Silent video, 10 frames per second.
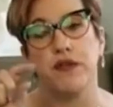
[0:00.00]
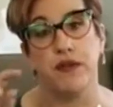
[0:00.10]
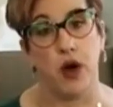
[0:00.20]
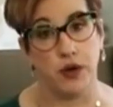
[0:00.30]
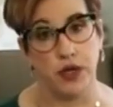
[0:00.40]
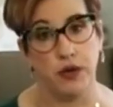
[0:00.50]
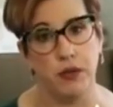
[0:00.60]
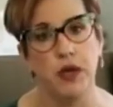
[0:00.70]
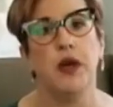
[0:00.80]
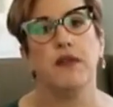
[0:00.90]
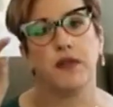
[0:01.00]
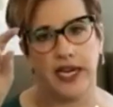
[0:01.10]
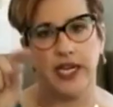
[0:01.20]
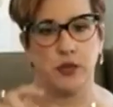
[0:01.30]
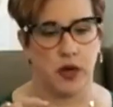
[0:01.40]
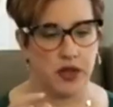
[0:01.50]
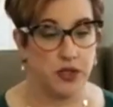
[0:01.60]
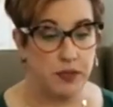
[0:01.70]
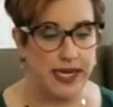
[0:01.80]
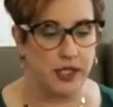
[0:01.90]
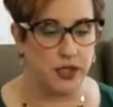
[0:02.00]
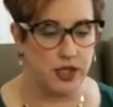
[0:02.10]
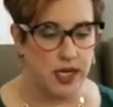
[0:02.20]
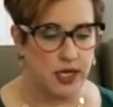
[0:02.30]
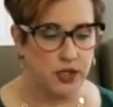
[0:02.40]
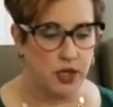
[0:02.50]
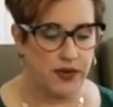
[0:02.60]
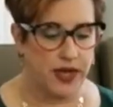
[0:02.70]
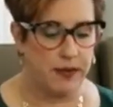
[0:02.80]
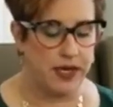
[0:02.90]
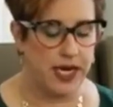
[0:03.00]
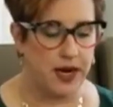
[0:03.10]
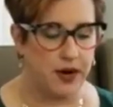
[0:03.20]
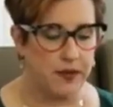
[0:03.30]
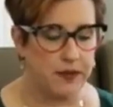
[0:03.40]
volume for each one of those pages. So if I come in here,